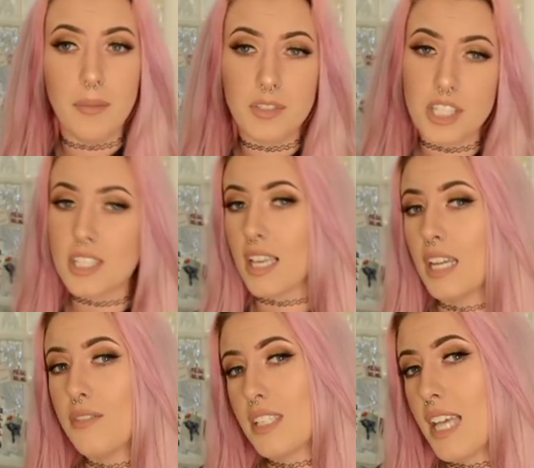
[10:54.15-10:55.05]
Just a
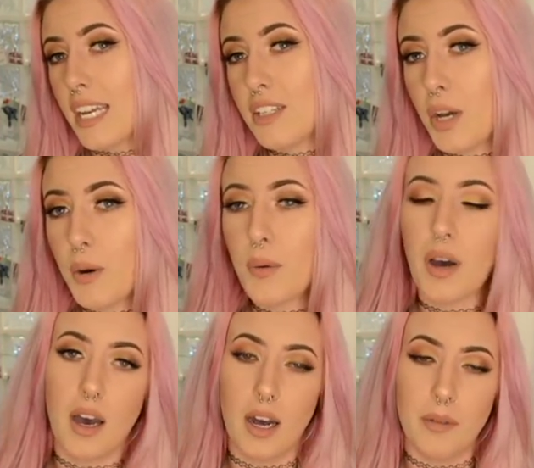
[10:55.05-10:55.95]
kind of a side note,
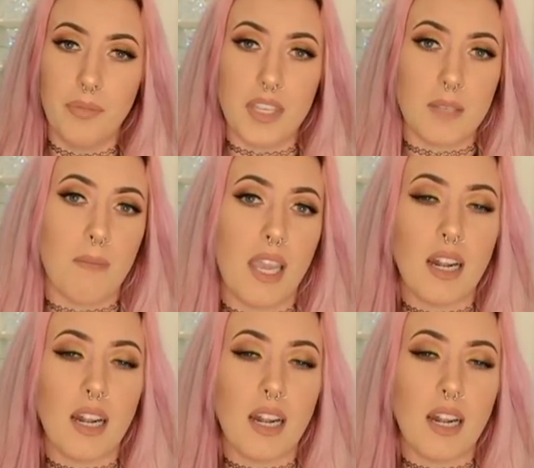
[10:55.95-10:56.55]
this may